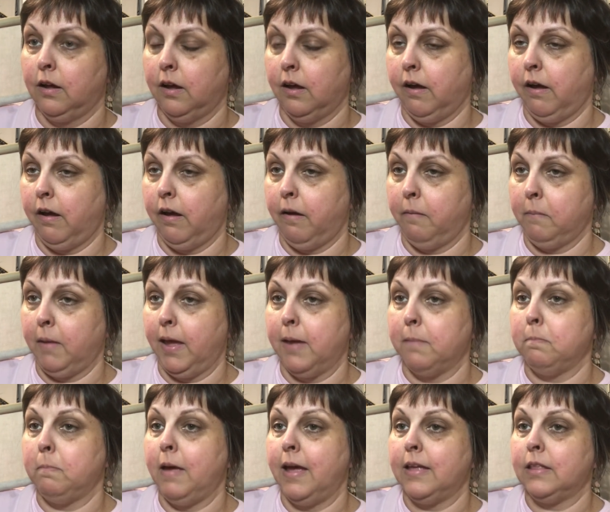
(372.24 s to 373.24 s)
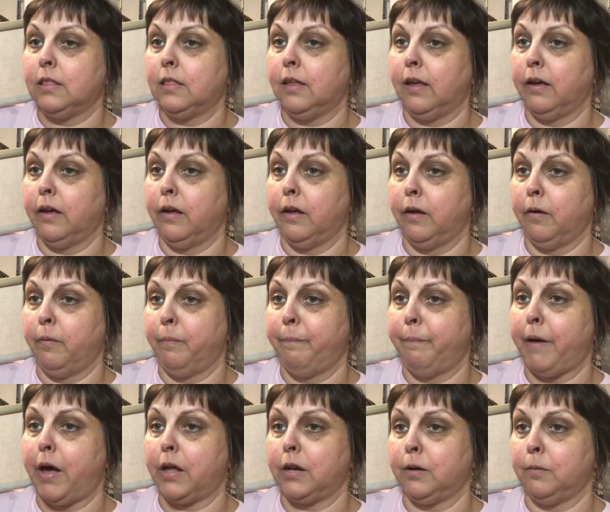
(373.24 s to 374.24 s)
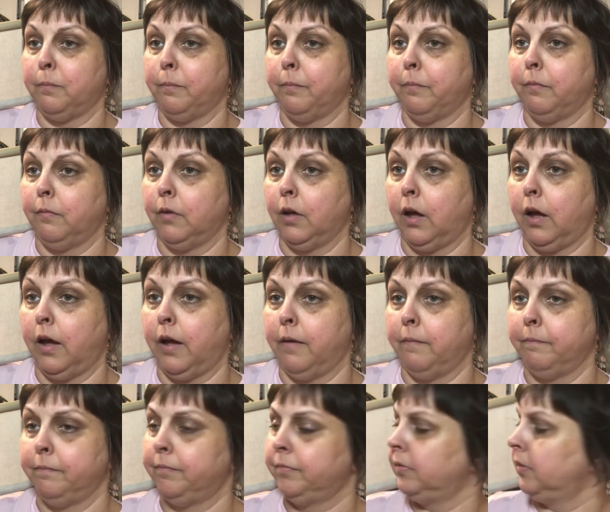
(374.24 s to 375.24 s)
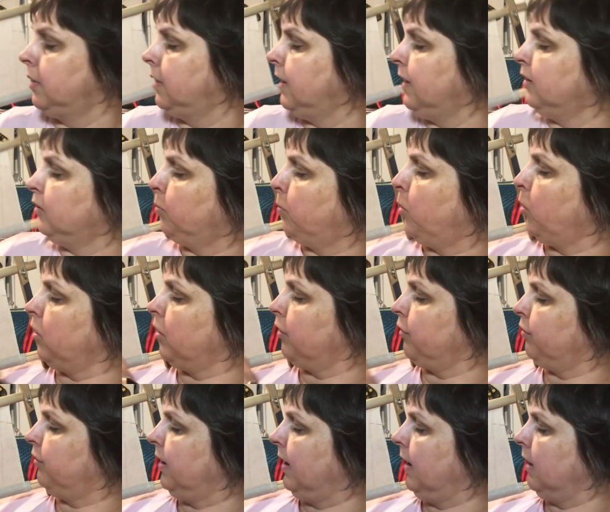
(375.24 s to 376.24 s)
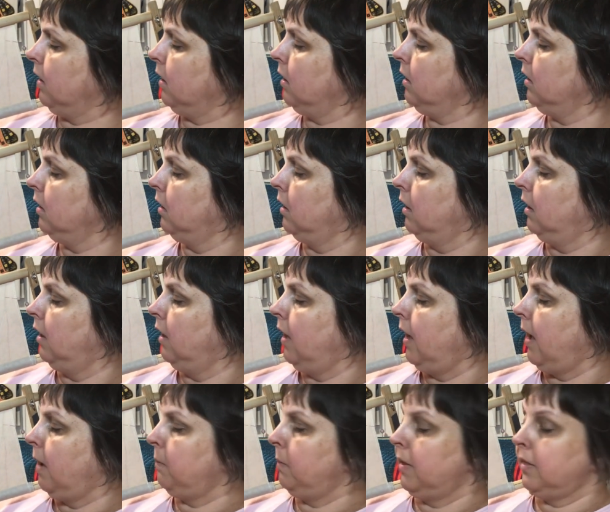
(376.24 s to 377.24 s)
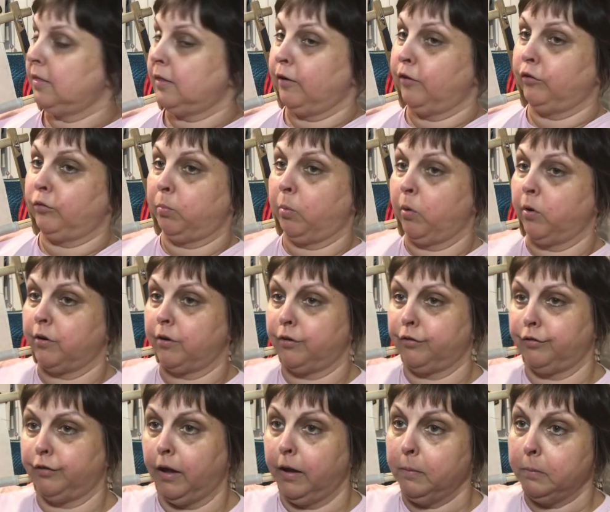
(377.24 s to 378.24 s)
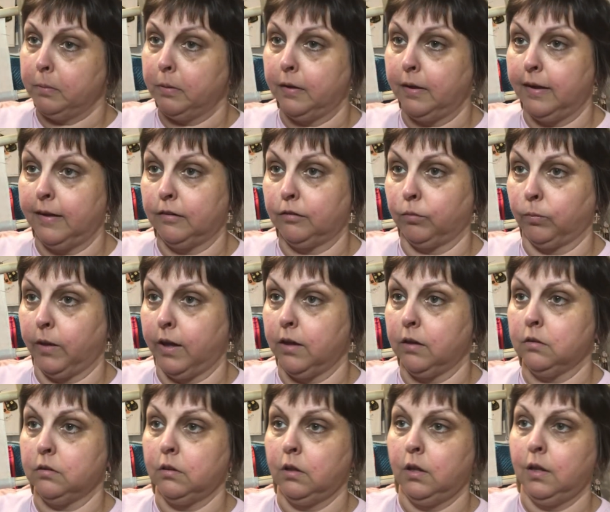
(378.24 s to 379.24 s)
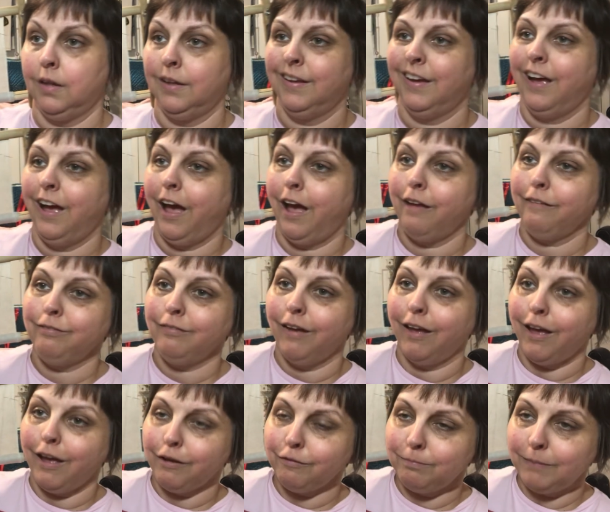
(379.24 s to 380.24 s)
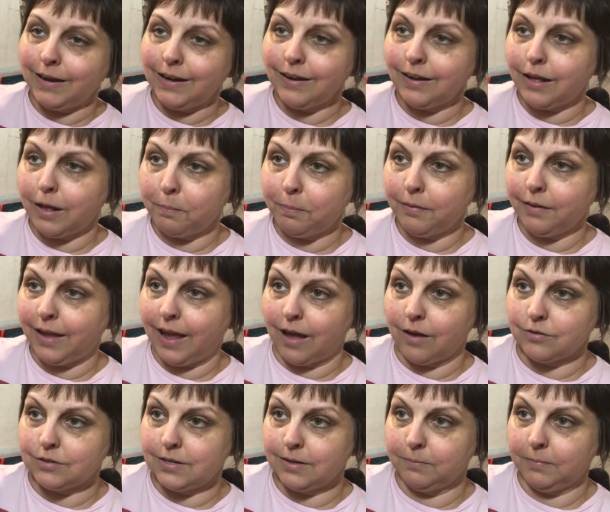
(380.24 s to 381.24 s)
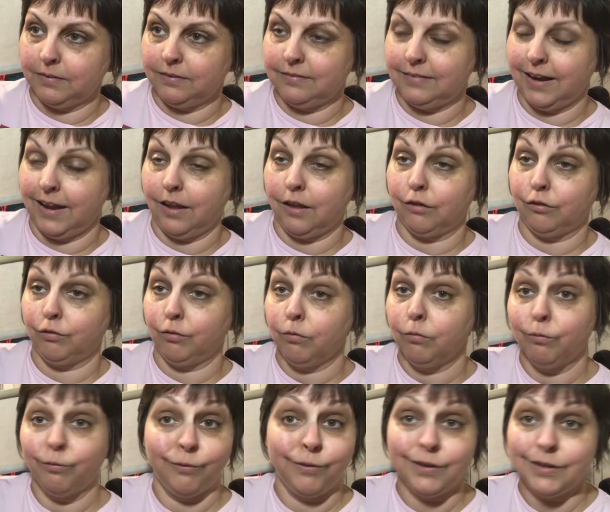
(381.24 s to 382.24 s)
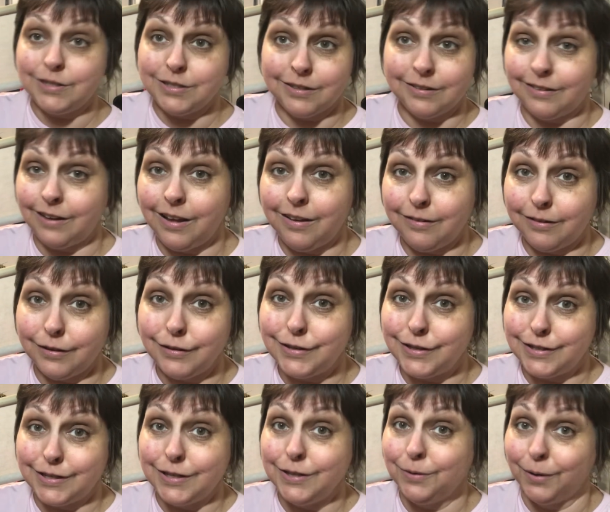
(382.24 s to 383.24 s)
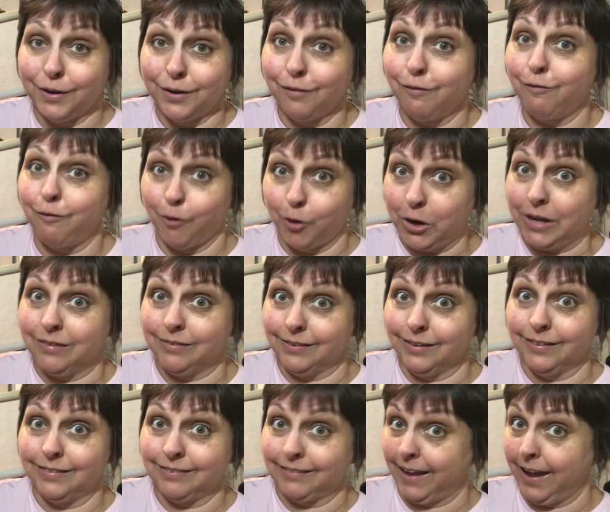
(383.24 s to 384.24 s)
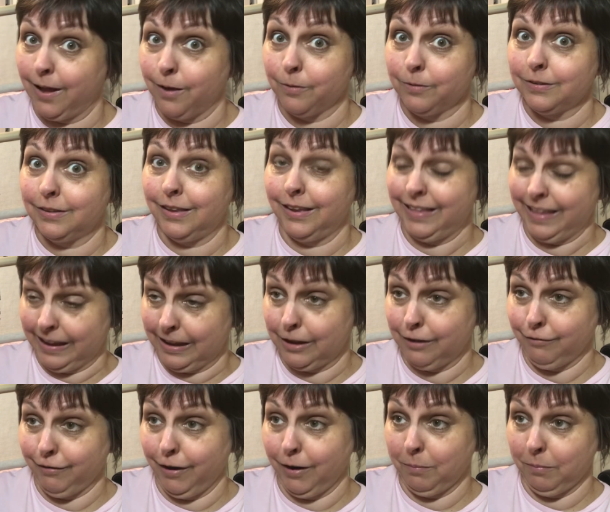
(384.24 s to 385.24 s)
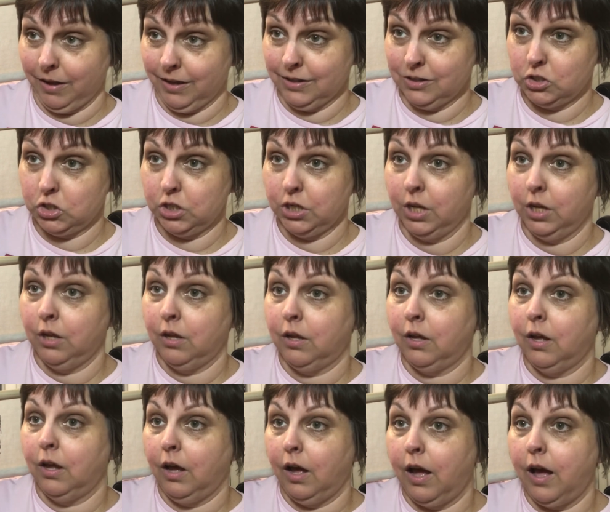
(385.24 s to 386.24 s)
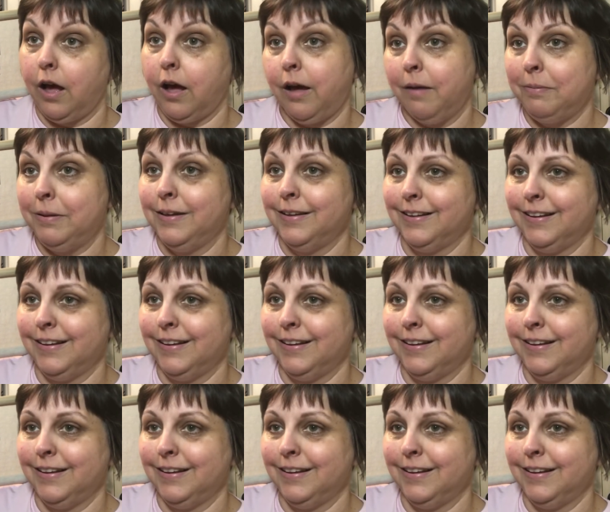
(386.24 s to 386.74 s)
um, and met the bottom, um, these borders here, I met those borders up as well. I've, I've made a couple counting mistakes, which is not hard to do on 46 count. Thank you very much. Um,